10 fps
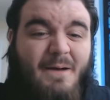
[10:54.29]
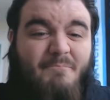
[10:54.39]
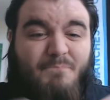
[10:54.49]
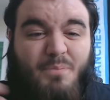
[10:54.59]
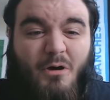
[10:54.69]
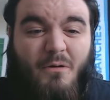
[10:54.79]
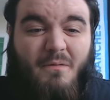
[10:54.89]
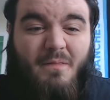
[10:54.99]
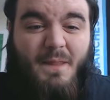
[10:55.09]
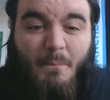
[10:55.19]
but
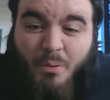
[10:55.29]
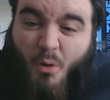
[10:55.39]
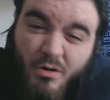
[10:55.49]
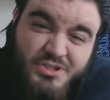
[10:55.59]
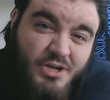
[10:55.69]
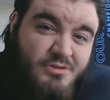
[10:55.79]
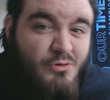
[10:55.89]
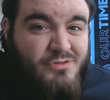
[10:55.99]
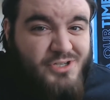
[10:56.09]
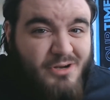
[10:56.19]
Porto's
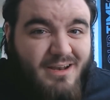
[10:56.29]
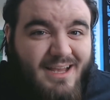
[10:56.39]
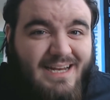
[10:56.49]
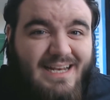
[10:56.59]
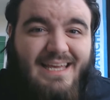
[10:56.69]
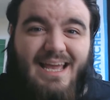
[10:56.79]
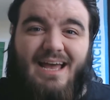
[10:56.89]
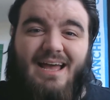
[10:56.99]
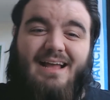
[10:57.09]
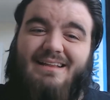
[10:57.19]
also likely.
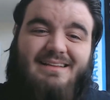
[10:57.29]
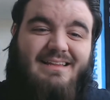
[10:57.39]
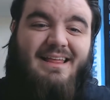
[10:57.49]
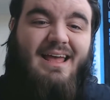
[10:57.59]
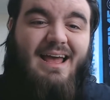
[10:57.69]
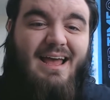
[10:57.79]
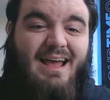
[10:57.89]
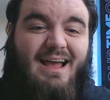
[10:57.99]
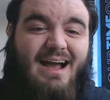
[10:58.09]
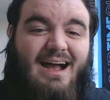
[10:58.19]

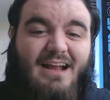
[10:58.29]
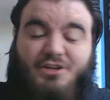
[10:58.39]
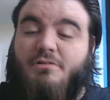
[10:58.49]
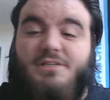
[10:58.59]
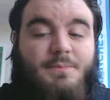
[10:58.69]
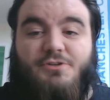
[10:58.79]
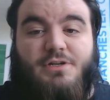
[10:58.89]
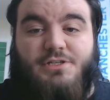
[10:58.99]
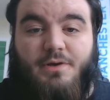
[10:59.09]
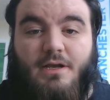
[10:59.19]
I don't see
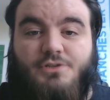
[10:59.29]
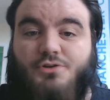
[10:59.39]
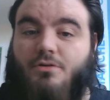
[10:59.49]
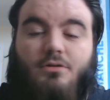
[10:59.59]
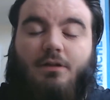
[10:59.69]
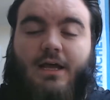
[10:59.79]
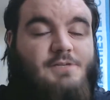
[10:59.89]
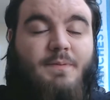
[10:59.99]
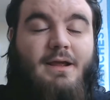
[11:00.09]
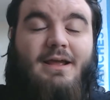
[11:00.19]
Madrid doing it at all,
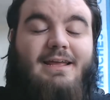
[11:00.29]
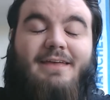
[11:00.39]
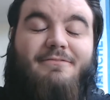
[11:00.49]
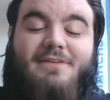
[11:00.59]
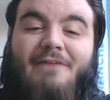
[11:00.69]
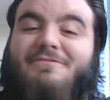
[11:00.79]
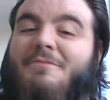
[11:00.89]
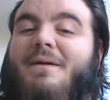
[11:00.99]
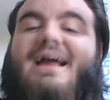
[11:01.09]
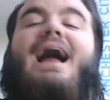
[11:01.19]
even after
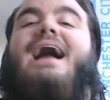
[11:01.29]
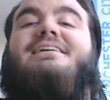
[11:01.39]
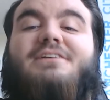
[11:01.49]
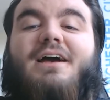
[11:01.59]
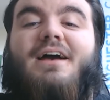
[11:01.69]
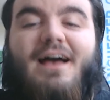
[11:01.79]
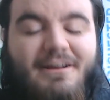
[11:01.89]
my anger at